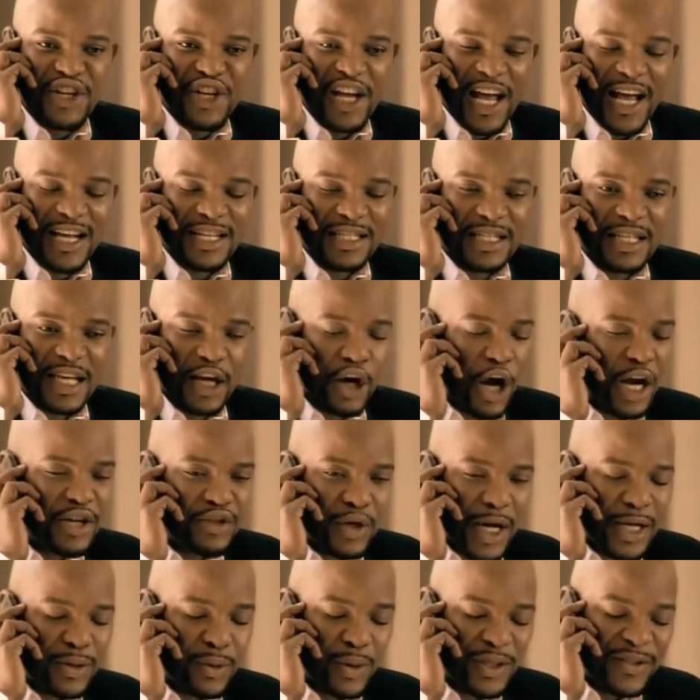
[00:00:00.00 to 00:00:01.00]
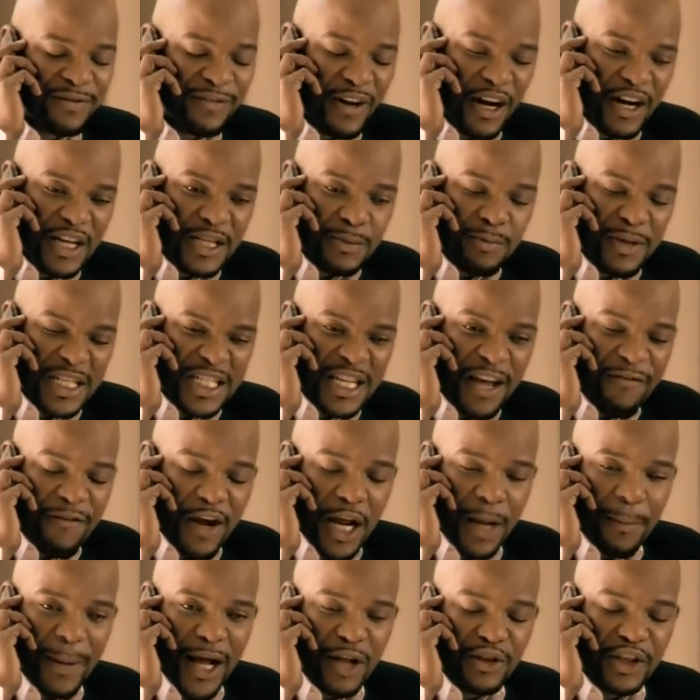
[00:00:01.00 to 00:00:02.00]
shares. The contract was very
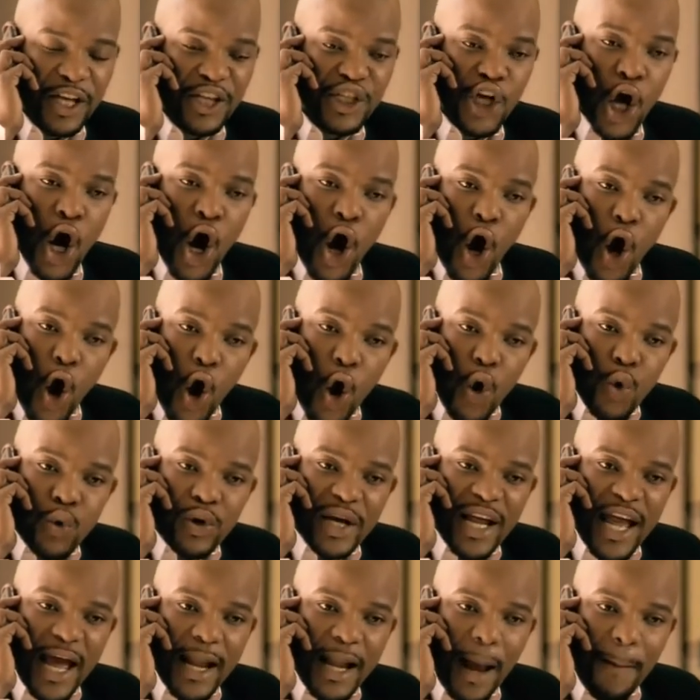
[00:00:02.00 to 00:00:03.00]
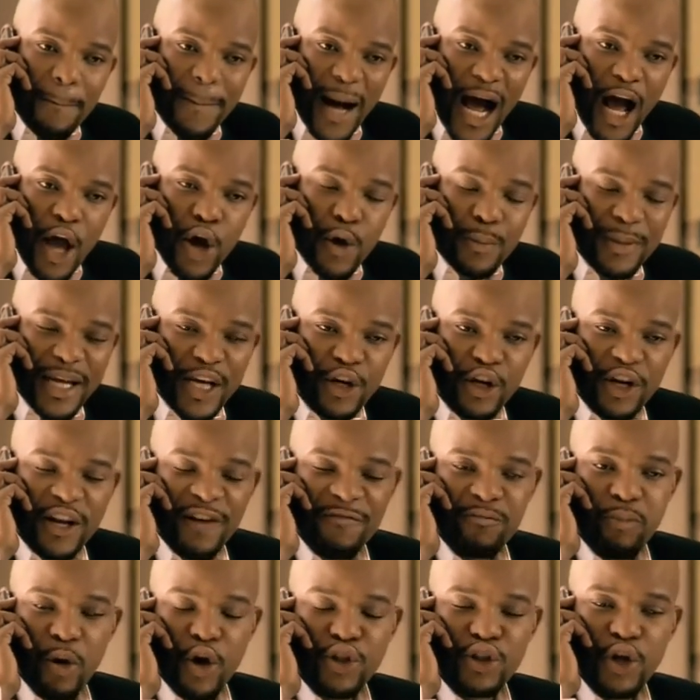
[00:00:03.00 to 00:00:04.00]
specific about this. Only an Abayomi could
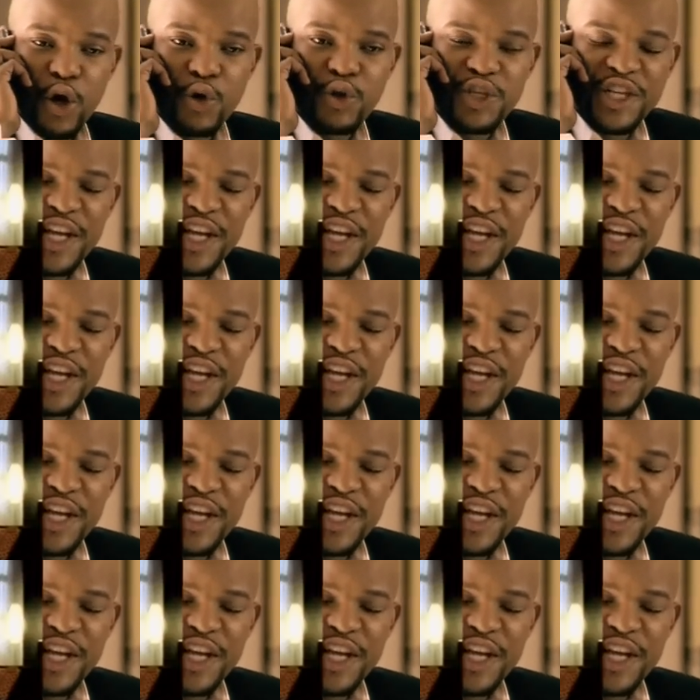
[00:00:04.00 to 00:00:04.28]
have bought those